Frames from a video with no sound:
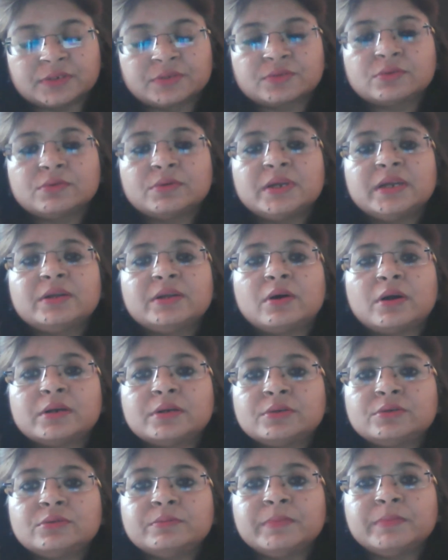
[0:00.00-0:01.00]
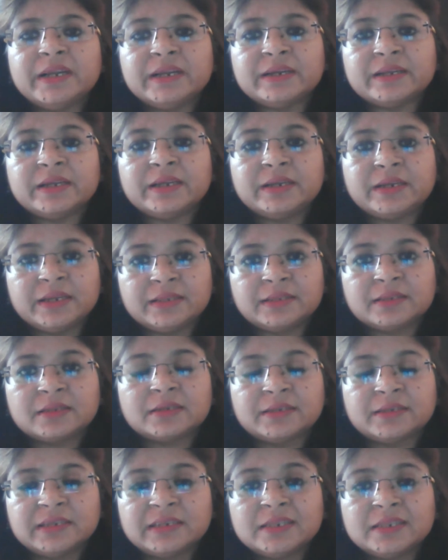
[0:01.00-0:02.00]
So, in order to maintain
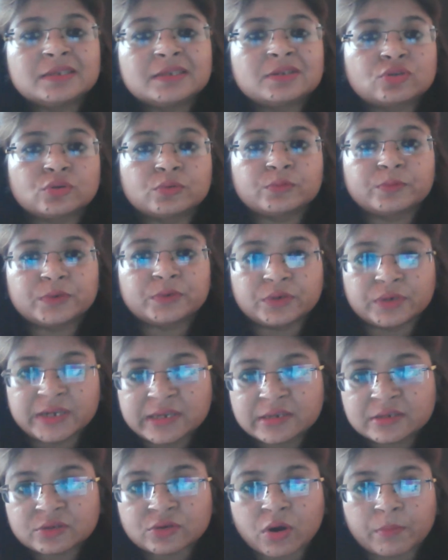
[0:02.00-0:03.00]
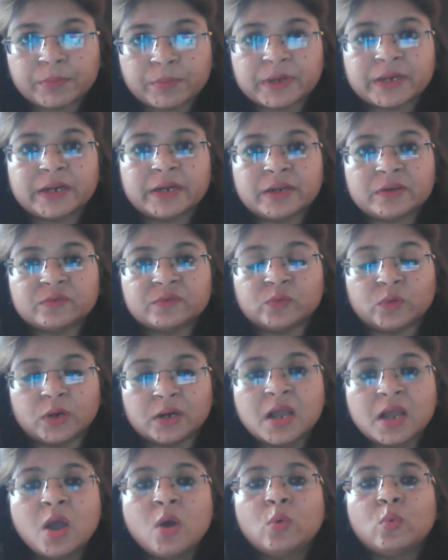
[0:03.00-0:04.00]
in this today's competitive
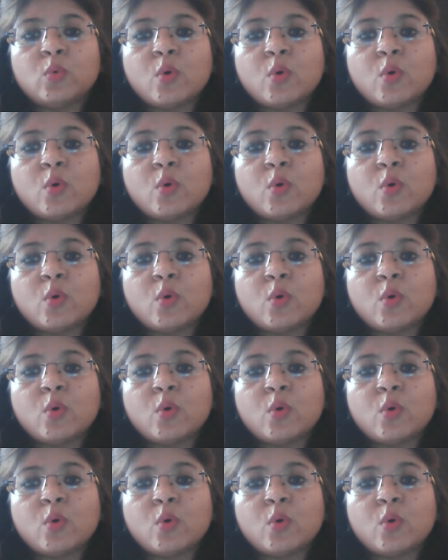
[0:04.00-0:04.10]
world,